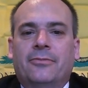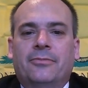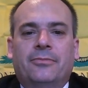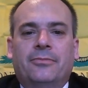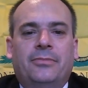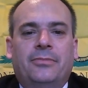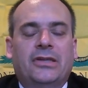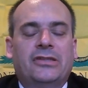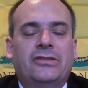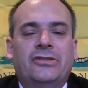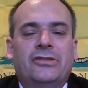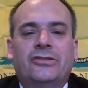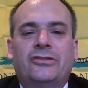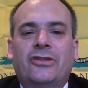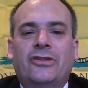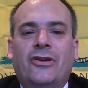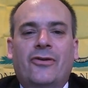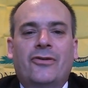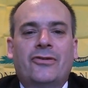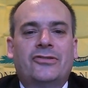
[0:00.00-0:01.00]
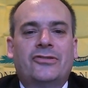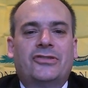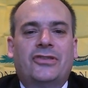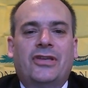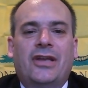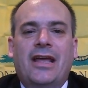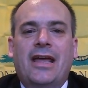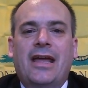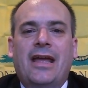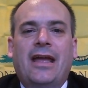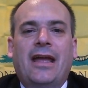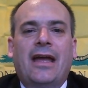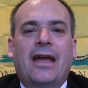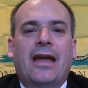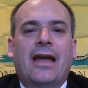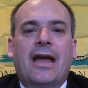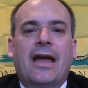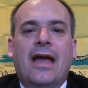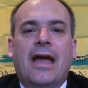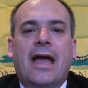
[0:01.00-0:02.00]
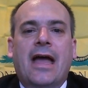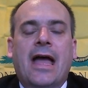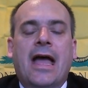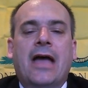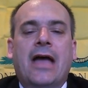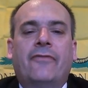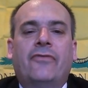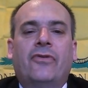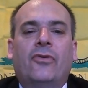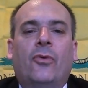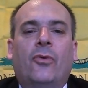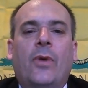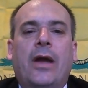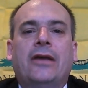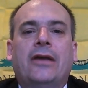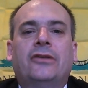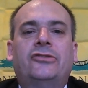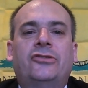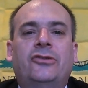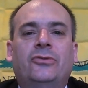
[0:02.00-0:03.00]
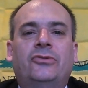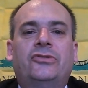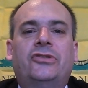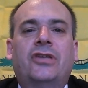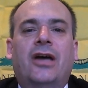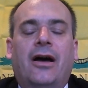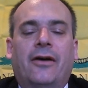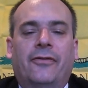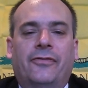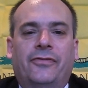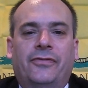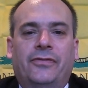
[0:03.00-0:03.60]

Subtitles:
Business owners today have it way too tough